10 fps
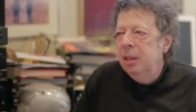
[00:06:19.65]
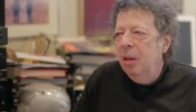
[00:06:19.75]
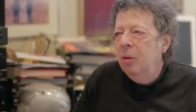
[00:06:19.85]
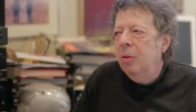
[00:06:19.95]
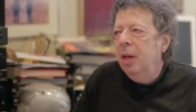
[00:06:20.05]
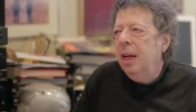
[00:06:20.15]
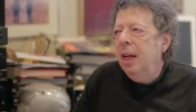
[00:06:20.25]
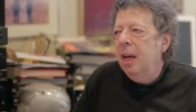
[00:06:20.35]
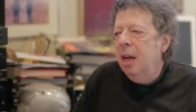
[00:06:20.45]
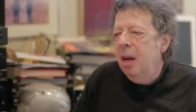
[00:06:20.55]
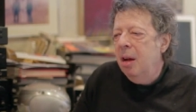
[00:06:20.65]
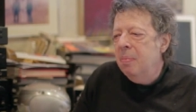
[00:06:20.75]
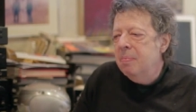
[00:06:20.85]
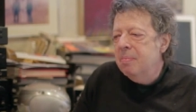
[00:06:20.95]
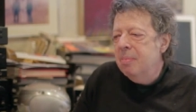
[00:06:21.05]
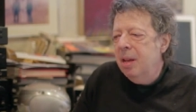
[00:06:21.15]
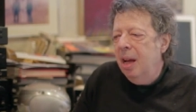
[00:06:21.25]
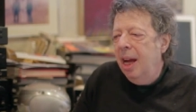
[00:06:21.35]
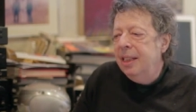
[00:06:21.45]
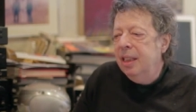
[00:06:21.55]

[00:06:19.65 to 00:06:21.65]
So um, I